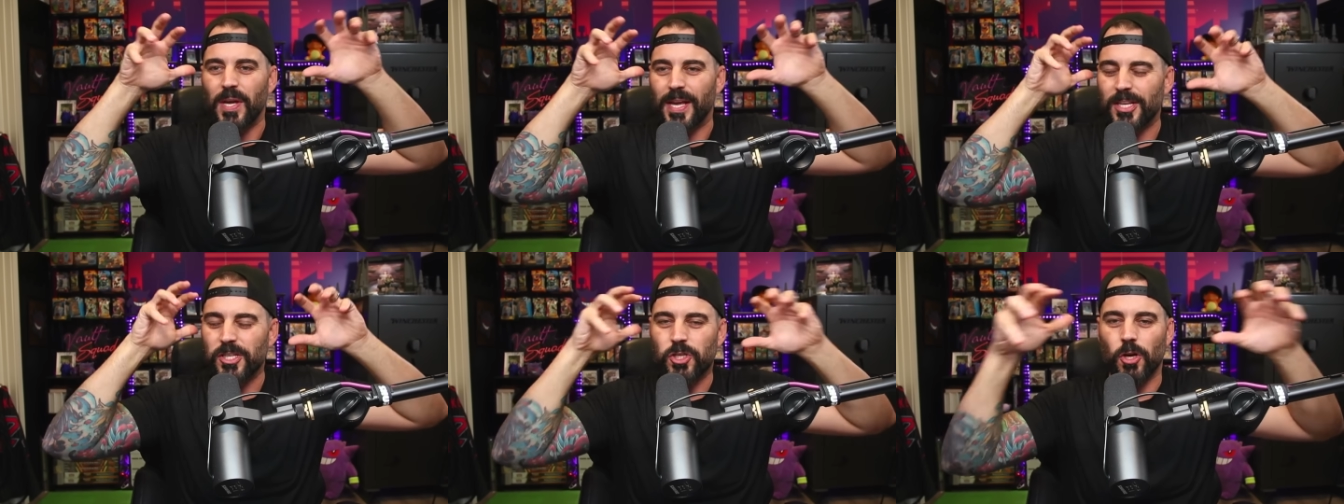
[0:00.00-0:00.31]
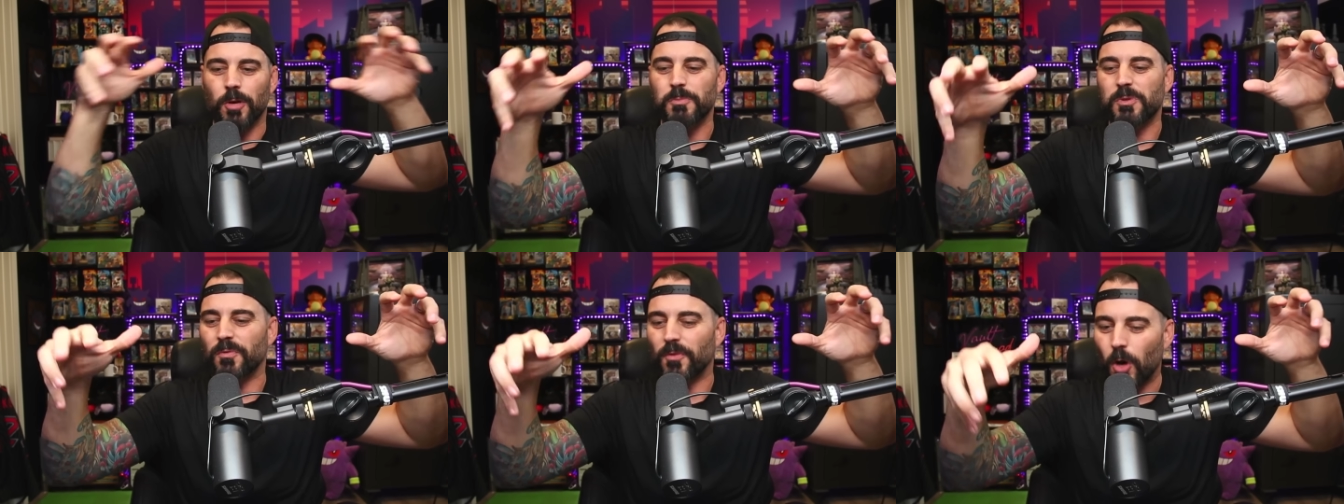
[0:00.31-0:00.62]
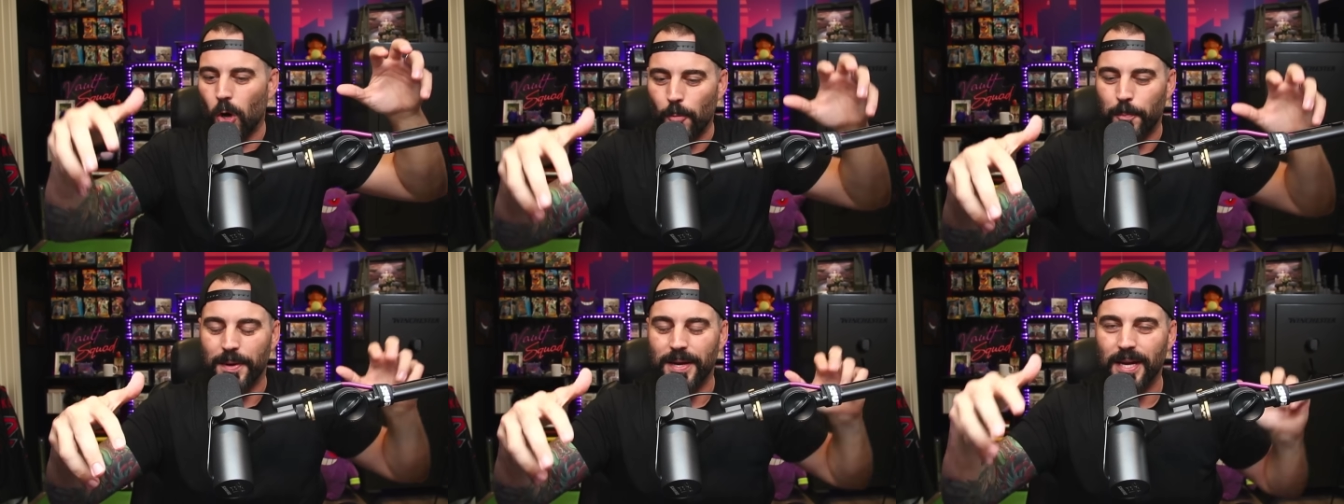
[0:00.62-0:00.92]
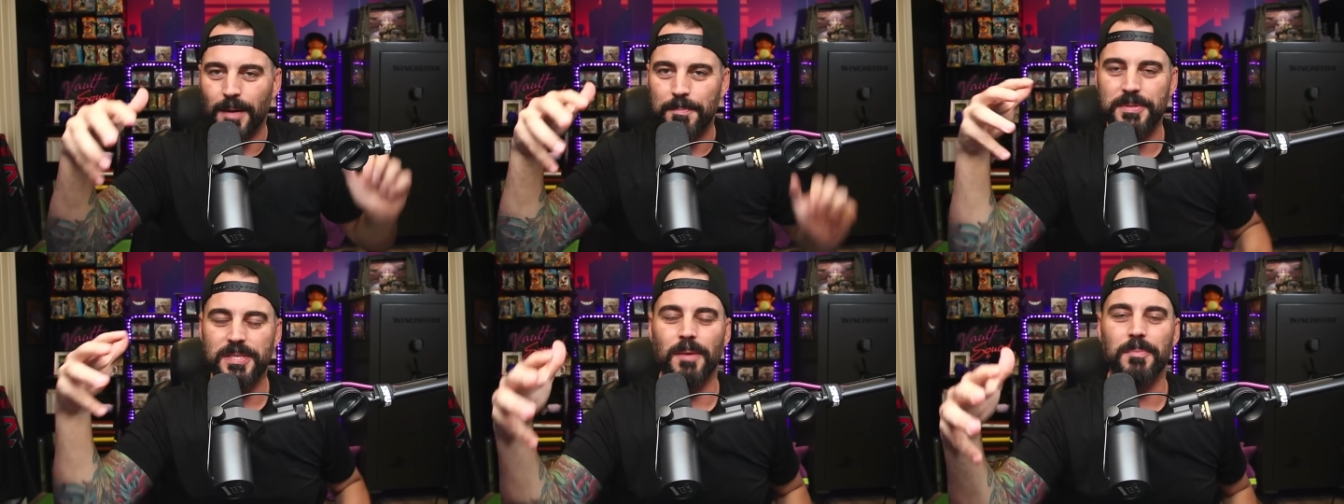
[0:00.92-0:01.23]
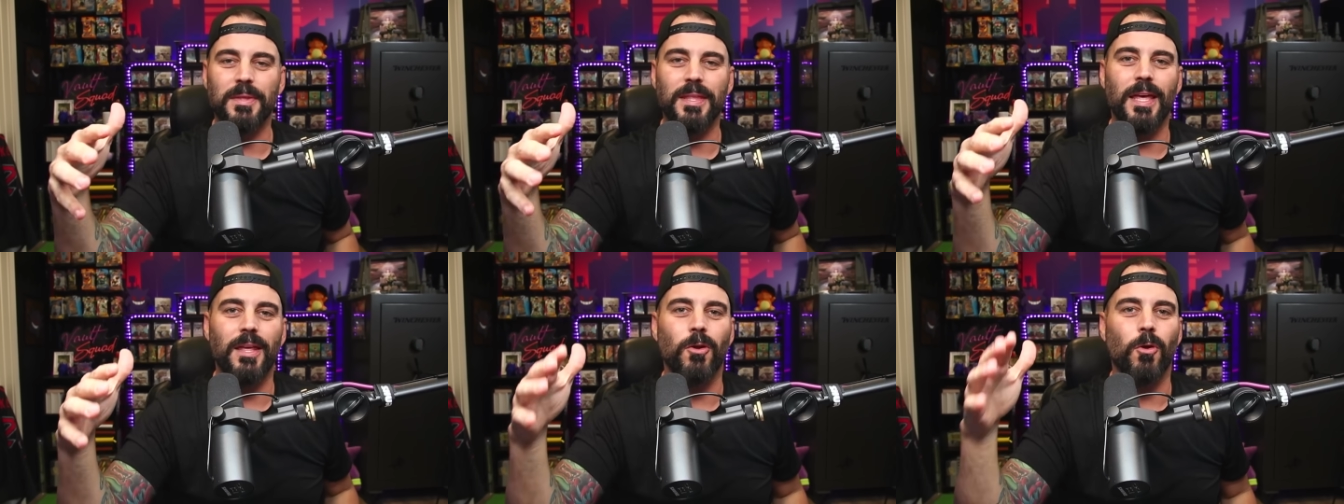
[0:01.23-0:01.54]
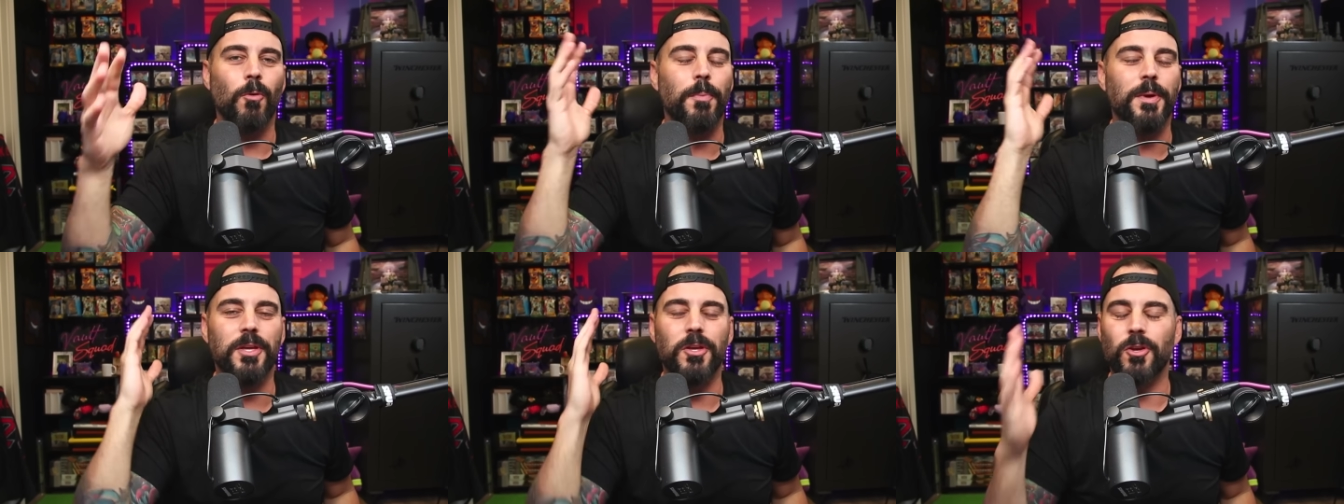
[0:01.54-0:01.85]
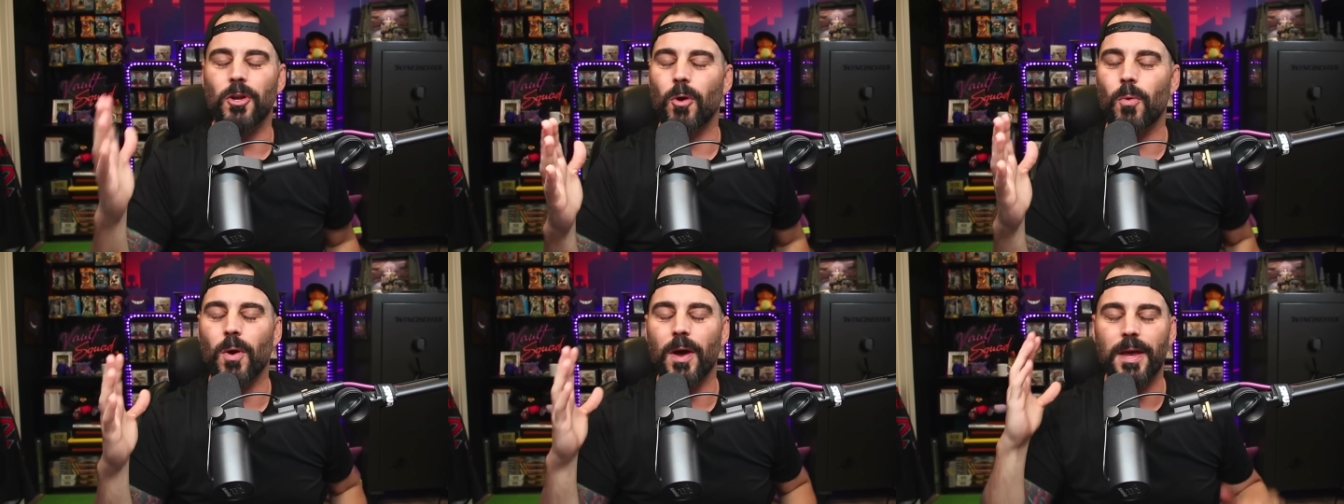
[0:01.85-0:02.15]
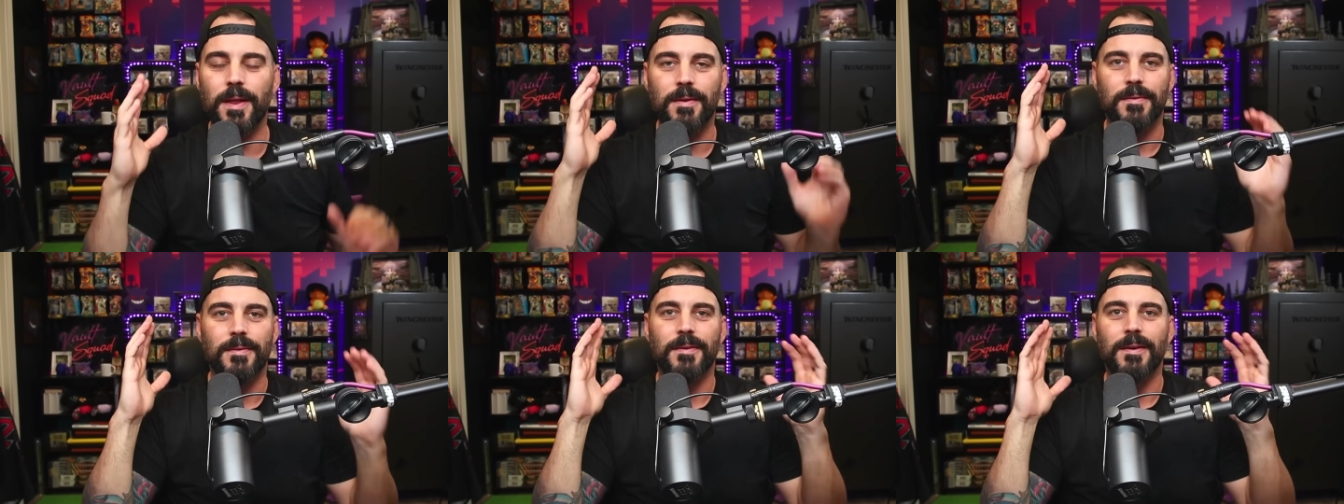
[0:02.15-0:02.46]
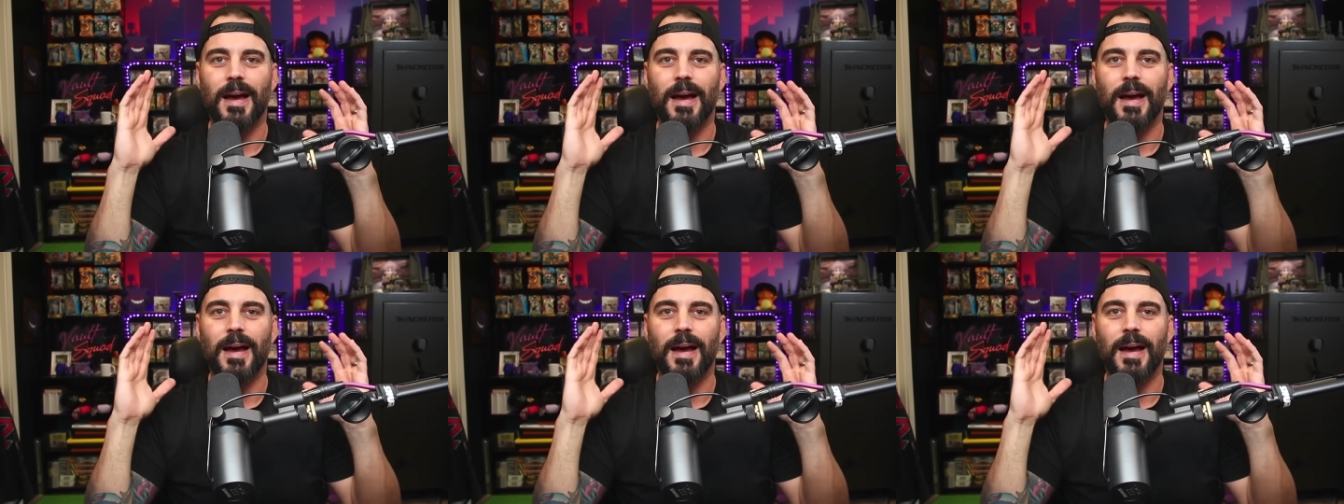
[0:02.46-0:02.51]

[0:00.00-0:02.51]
in terms of opening up something that old, but you know what?